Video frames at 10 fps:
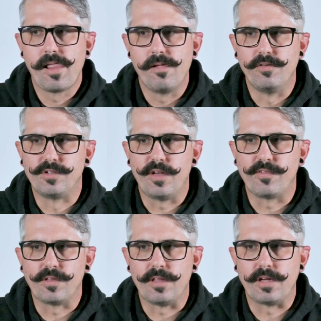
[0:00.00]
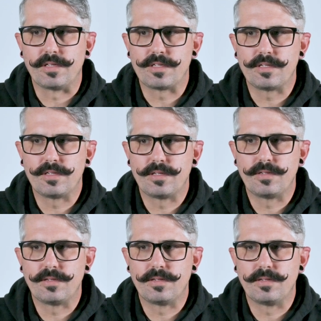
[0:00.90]
it was definitely it
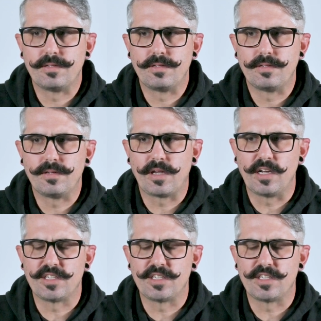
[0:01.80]
kind